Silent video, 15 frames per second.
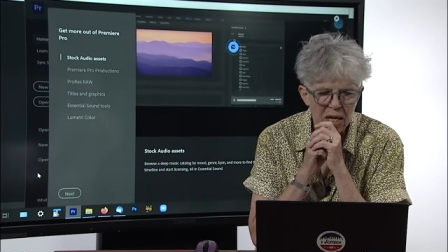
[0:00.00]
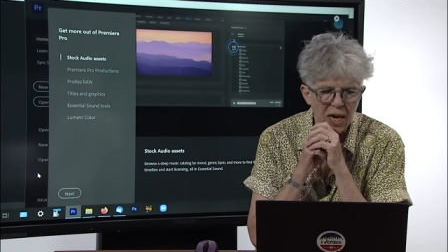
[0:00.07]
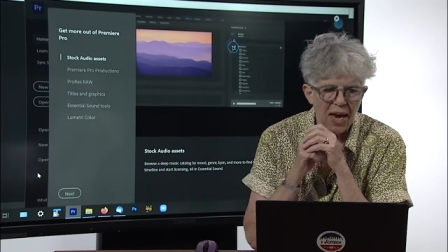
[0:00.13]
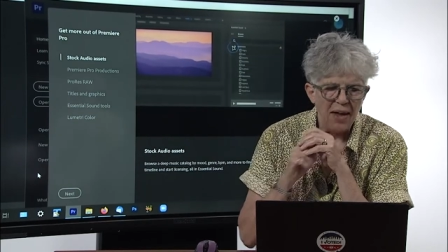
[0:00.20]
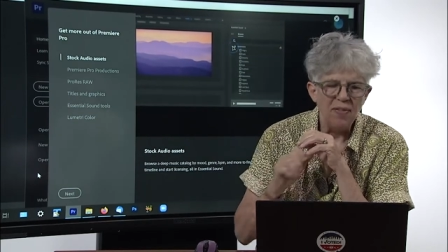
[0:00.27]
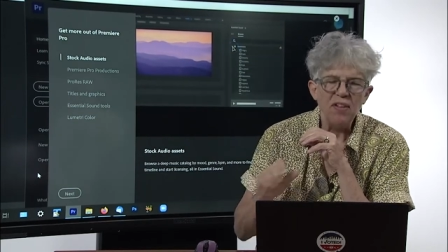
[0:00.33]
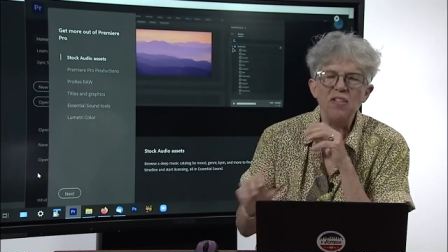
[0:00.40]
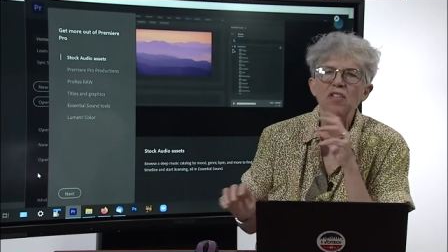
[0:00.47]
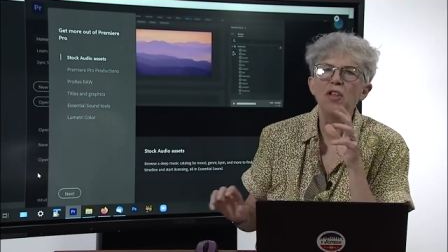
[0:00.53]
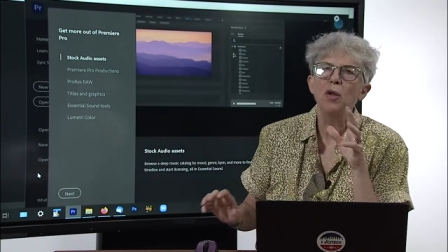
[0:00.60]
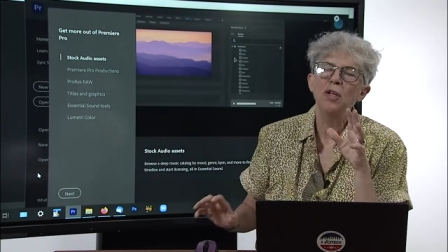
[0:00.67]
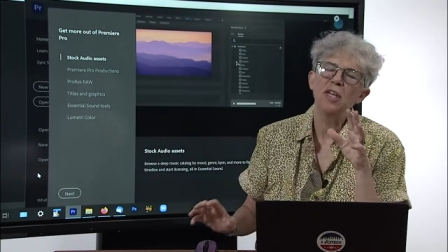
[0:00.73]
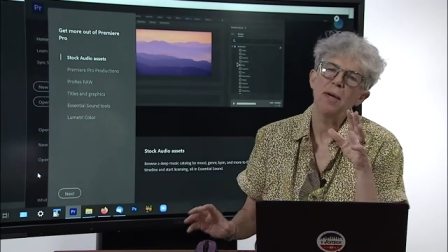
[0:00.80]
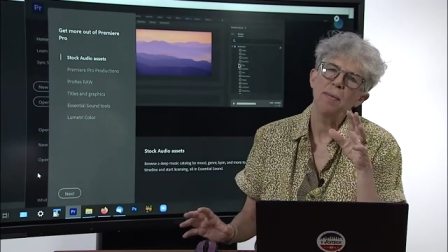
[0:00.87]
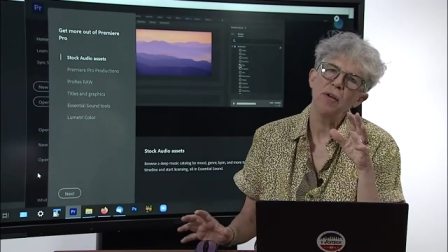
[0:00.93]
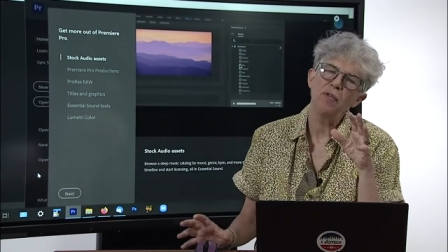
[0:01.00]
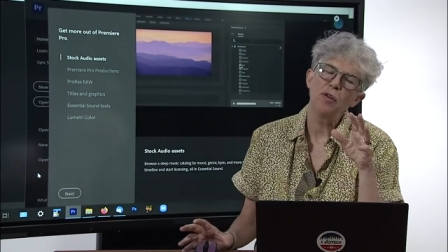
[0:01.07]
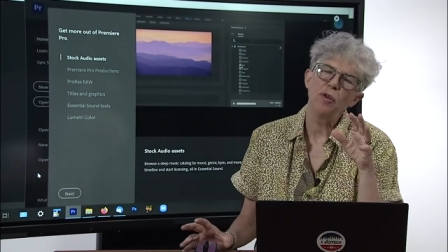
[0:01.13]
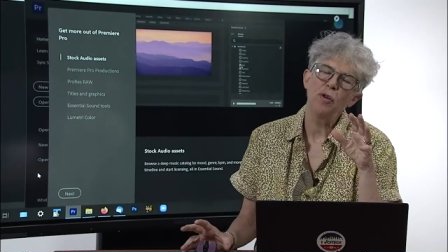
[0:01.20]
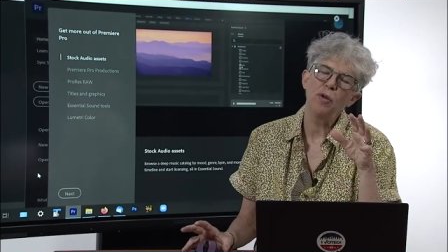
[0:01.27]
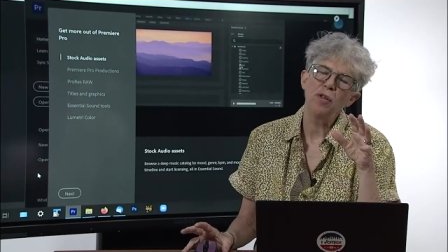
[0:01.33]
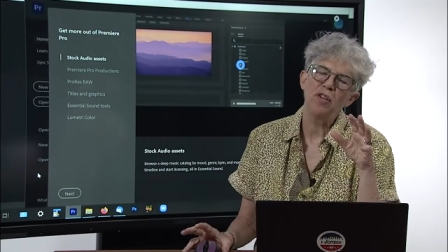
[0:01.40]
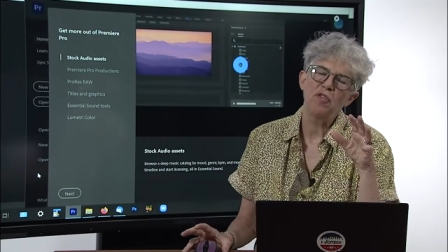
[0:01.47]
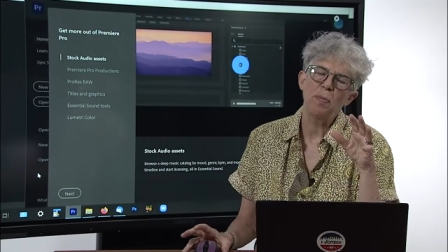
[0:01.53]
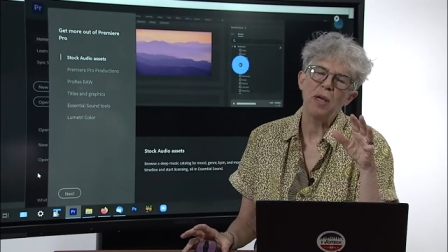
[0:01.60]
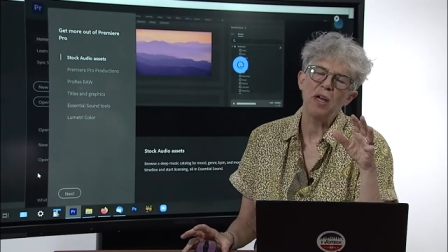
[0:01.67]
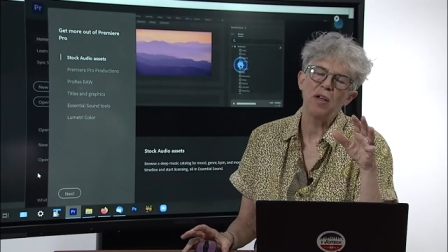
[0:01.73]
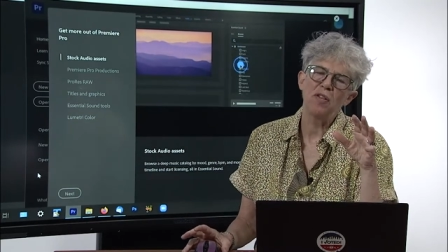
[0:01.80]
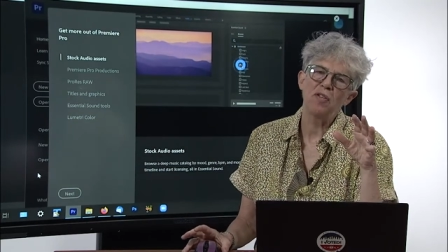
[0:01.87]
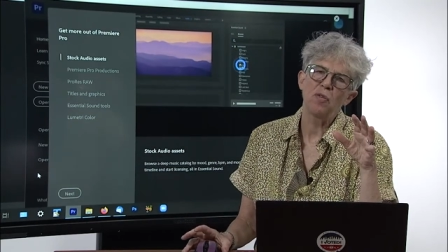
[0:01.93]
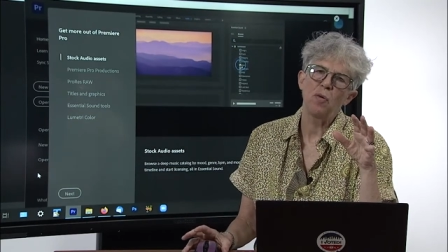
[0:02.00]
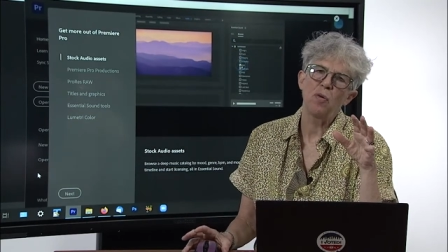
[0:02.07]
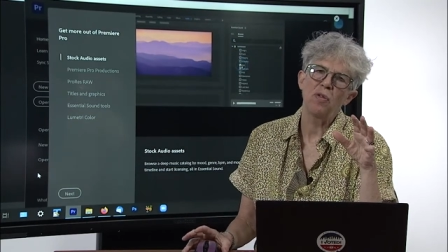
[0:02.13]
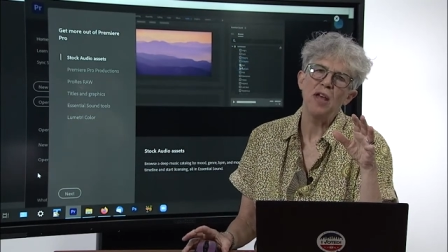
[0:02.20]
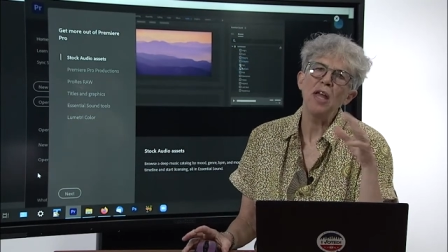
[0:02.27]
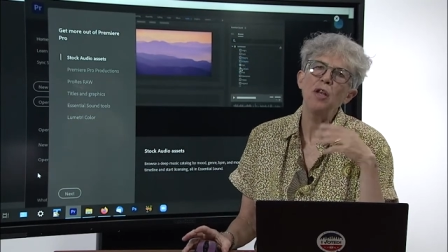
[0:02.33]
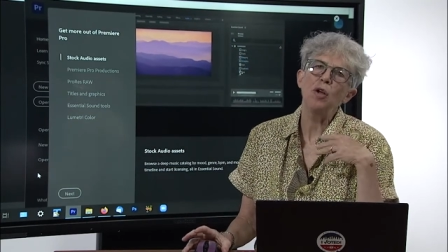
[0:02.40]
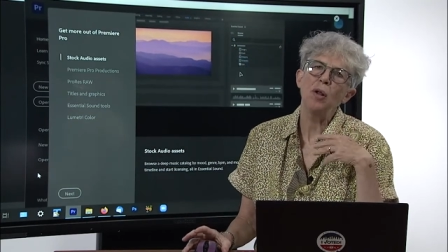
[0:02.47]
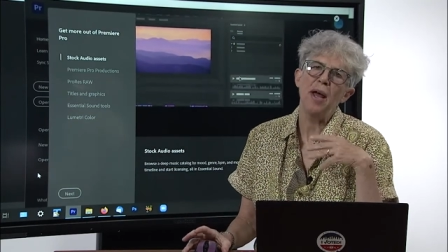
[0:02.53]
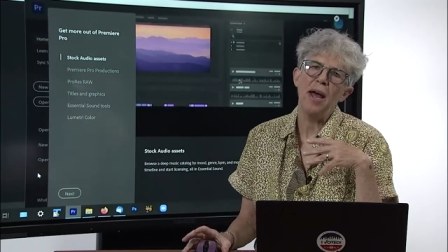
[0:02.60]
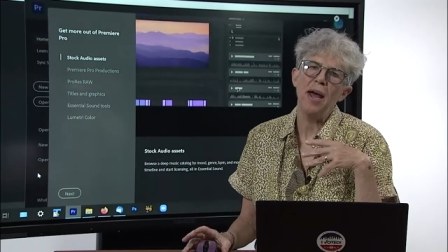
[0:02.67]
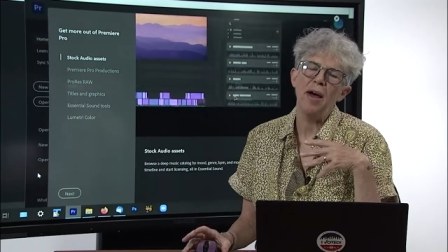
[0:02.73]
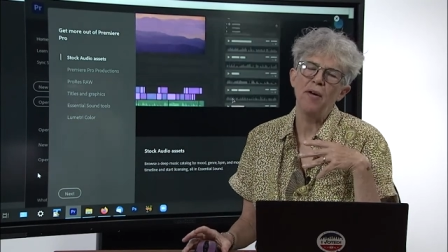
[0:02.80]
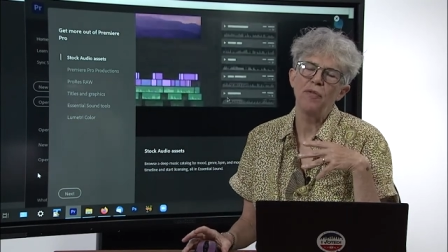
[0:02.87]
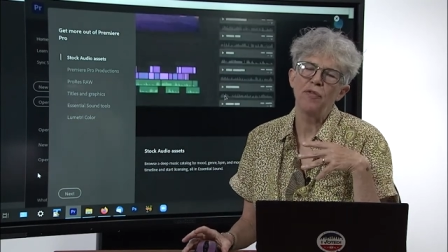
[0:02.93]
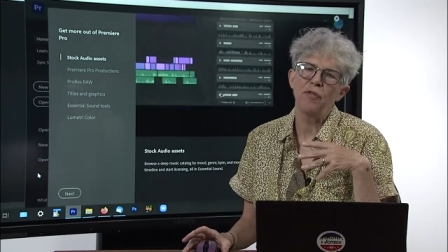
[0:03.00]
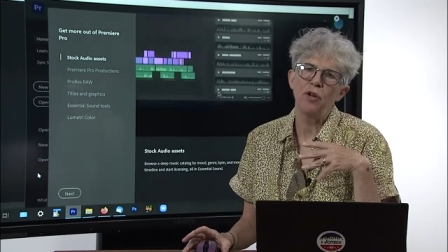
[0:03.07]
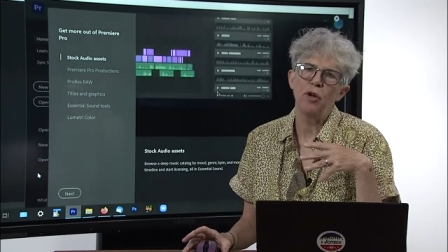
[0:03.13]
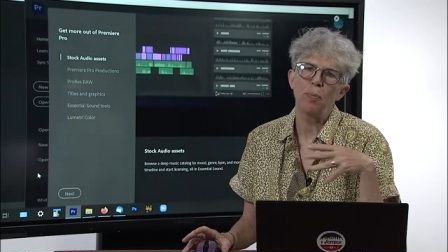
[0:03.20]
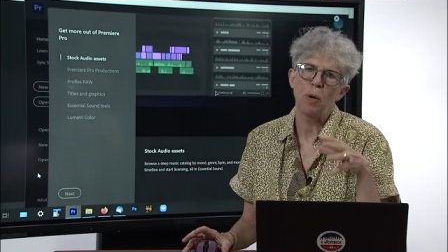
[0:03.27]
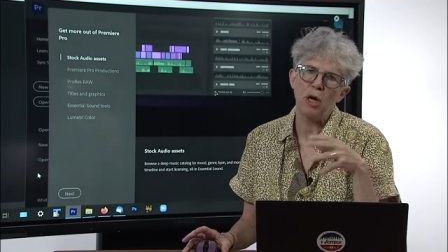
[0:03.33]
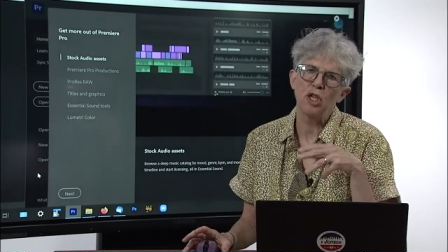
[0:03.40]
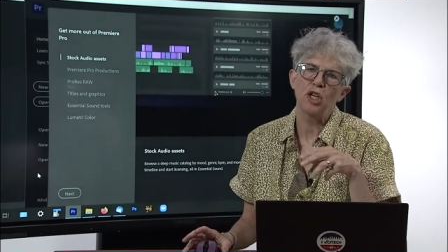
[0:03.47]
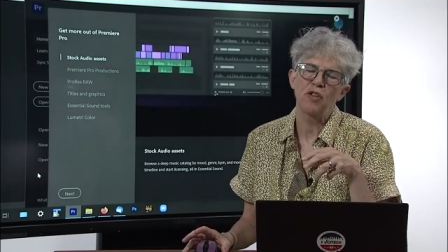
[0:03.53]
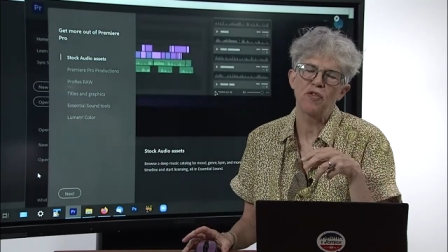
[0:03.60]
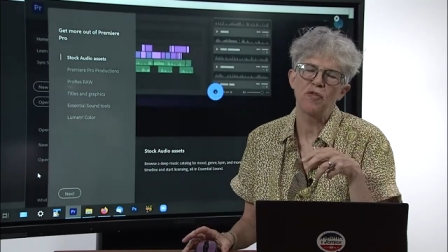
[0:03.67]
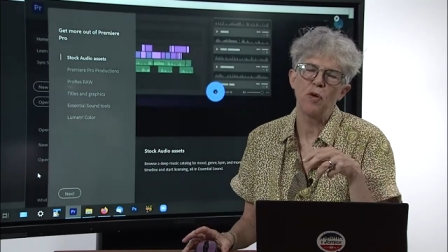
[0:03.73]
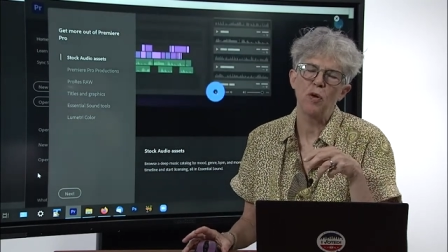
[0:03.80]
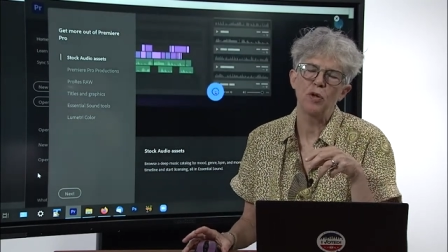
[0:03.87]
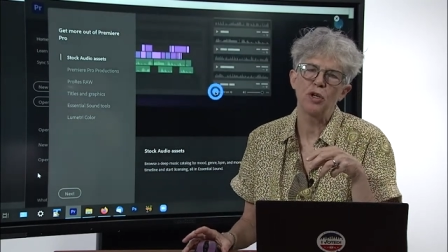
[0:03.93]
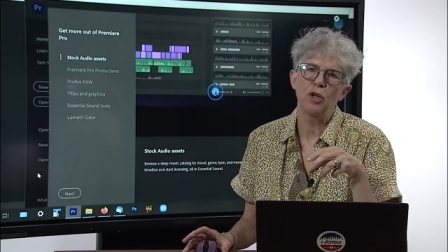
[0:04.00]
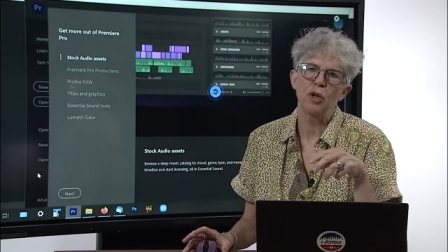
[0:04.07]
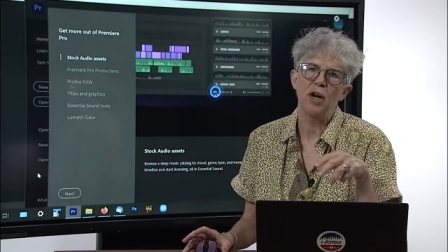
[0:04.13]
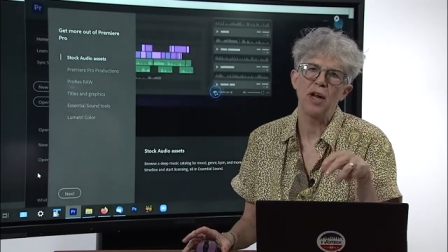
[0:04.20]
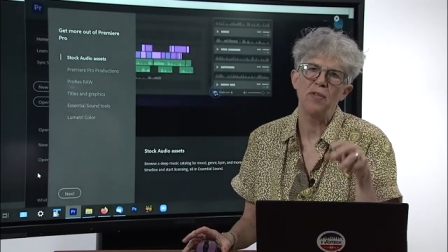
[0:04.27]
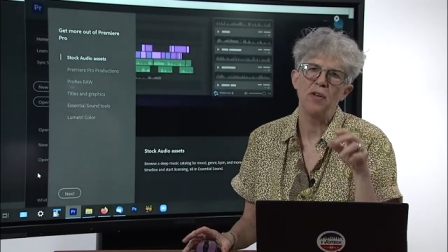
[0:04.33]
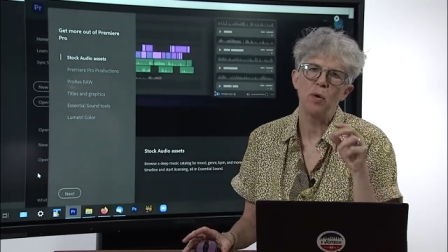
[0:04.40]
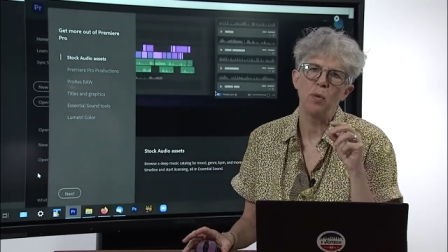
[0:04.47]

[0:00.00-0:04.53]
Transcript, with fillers: And this is the only time you have to do this because then you'll have your projects folder and there